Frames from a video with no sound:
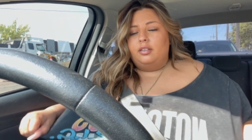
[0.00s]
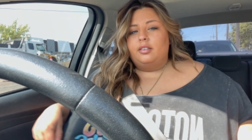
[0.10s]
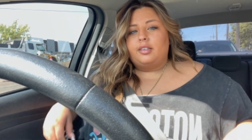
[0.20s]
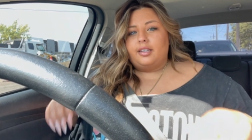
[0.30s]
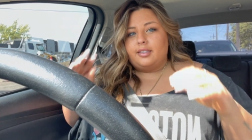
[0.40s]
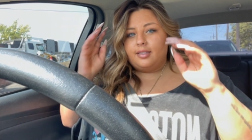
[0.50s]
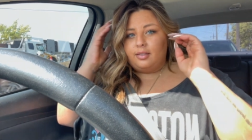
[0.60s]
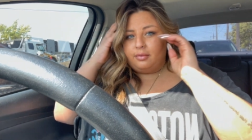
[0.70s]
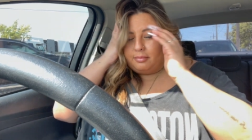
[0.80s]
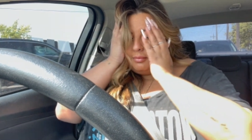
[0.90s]
Okay,
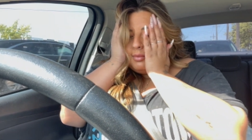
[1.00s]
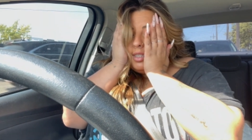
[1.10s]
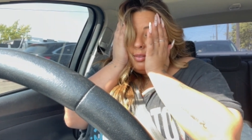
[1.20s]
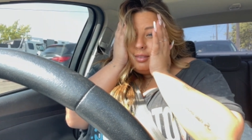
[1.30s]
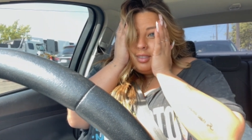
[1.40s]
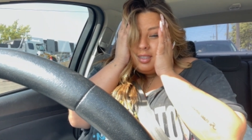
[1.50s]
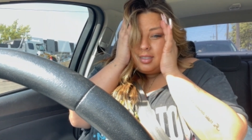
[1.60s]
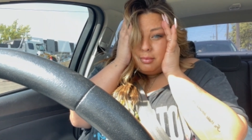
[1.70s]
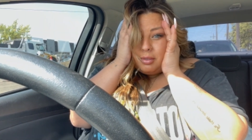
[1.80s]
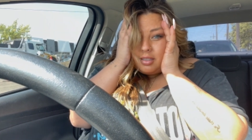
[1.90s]
so we just went and took
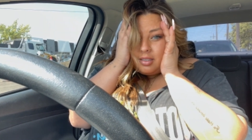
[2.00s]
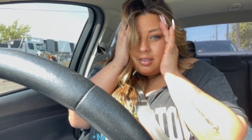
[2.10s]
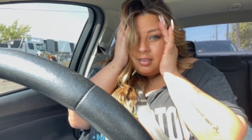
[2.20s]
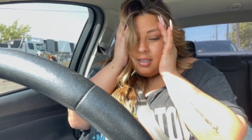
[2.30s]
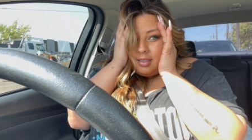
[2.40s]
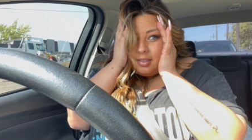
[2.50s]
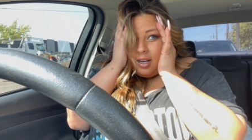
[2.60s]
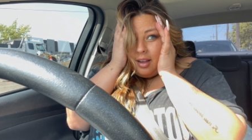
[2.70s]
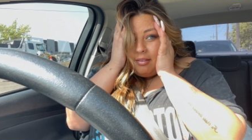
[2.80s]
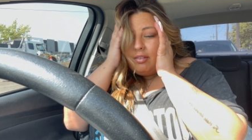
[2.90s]
some pictures, and
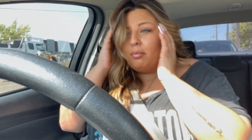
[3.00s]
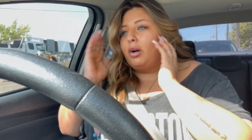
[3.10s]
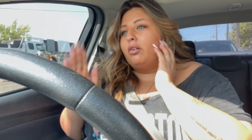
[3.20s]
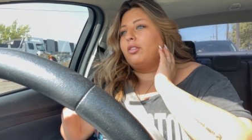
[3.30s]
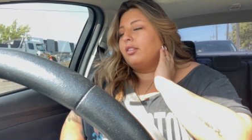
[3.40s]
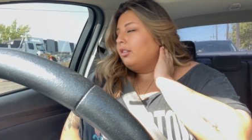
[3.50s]
today for both